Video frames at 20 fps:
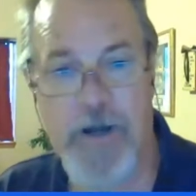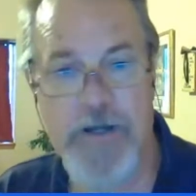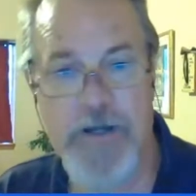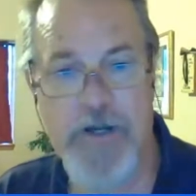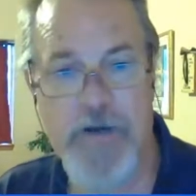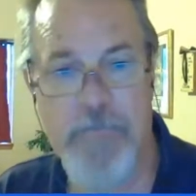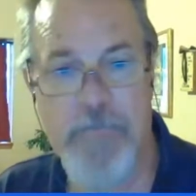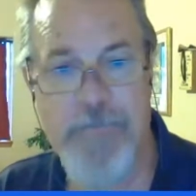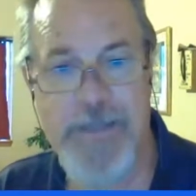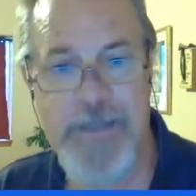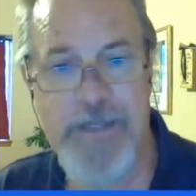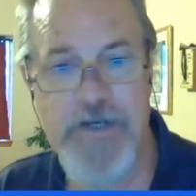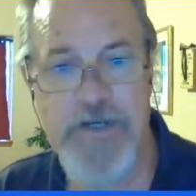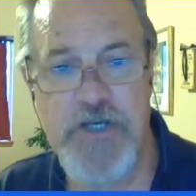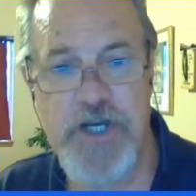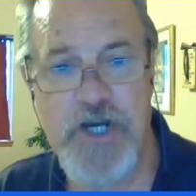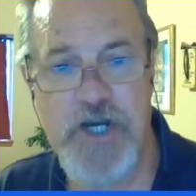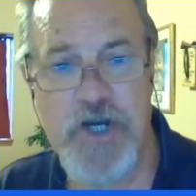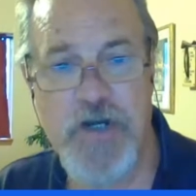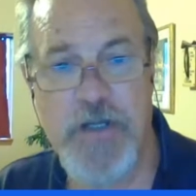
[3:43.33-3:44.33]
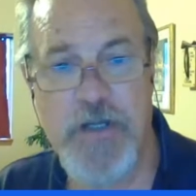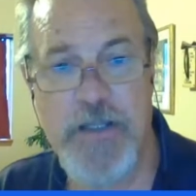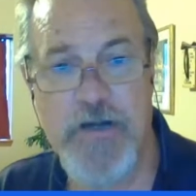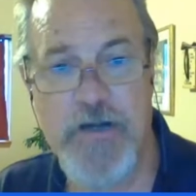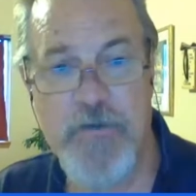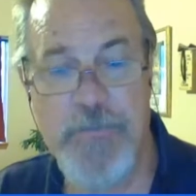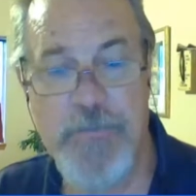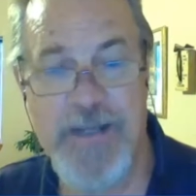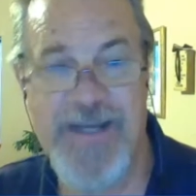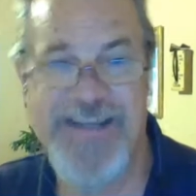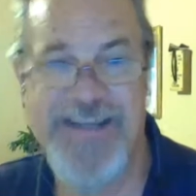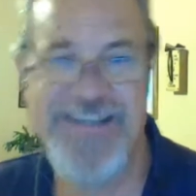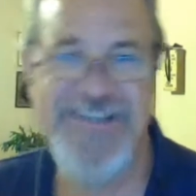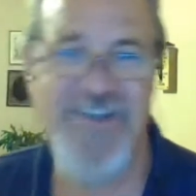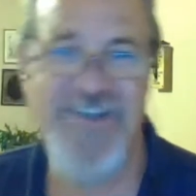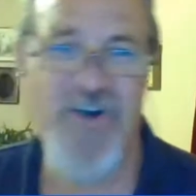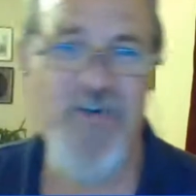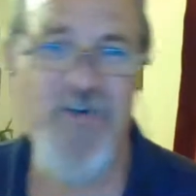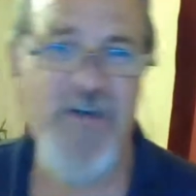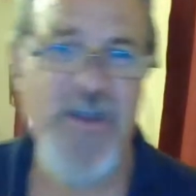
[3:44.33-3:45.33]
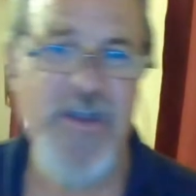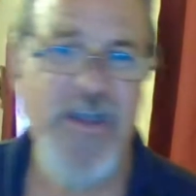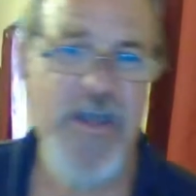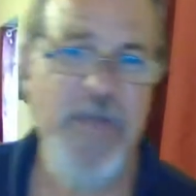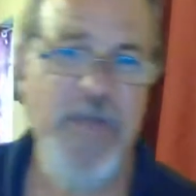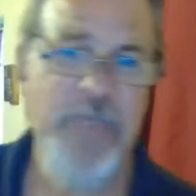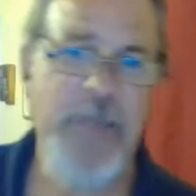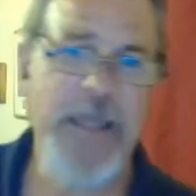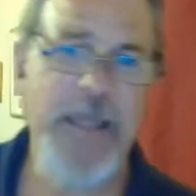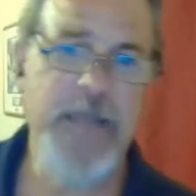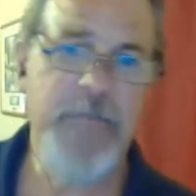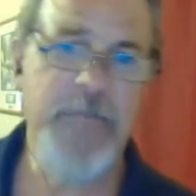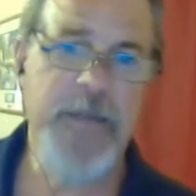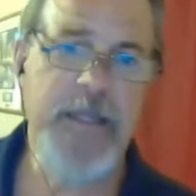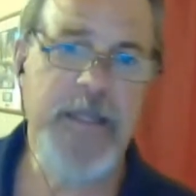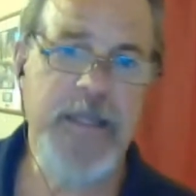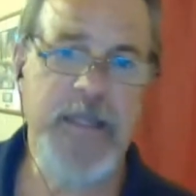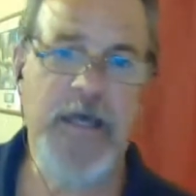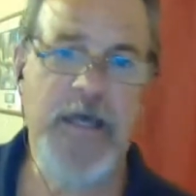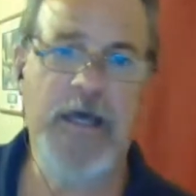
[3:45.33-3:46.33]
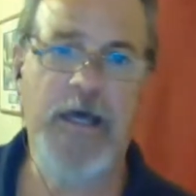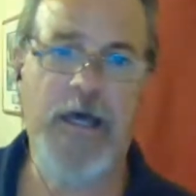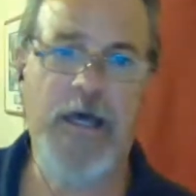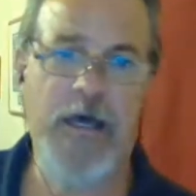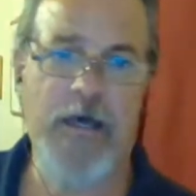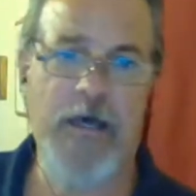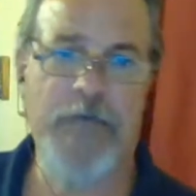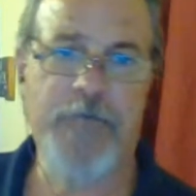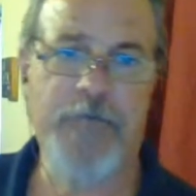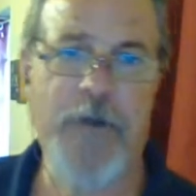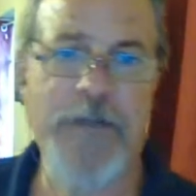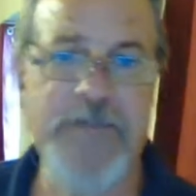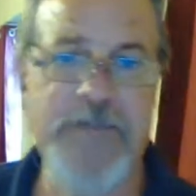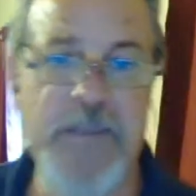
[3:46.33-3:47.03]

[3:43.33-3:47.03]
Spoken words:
here mid-year leader meetings. So maybe throughout the